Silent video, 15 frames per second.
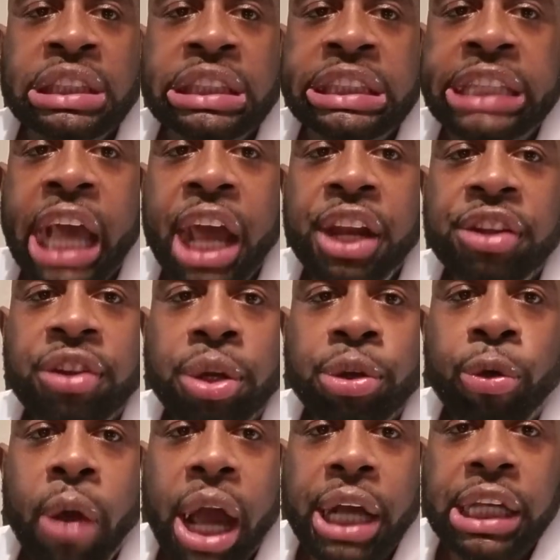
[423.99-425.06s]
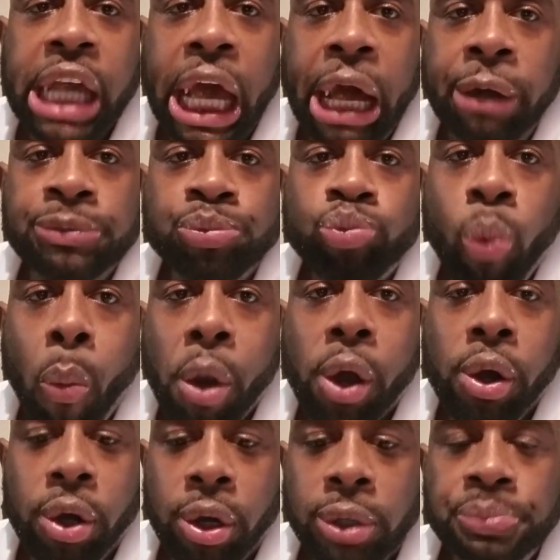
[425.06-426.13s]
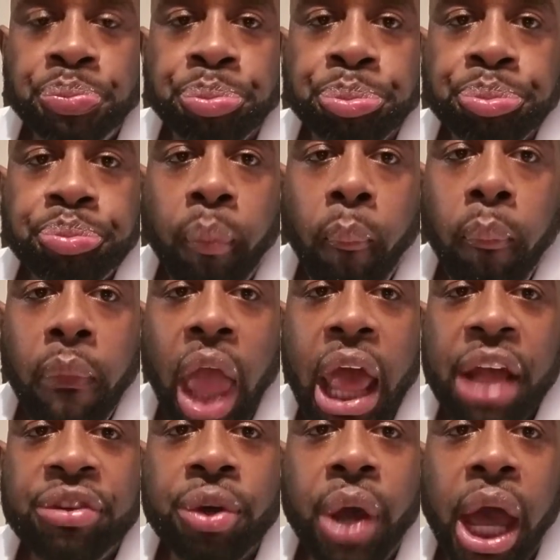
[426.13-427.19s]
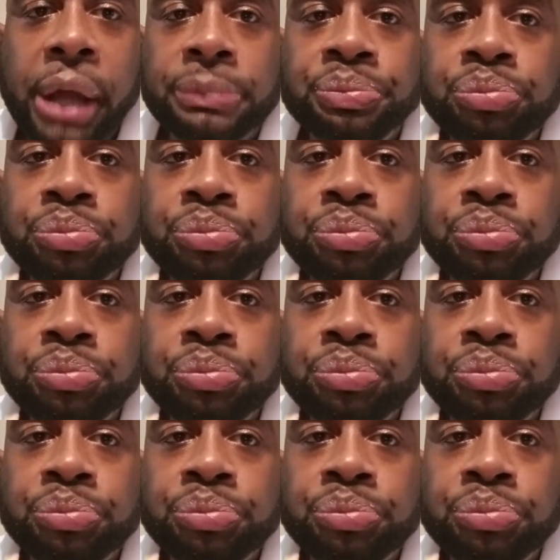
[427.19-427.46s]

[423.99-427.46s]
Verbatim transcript: That is on the cracker, y'all. Uh oh, that's okay.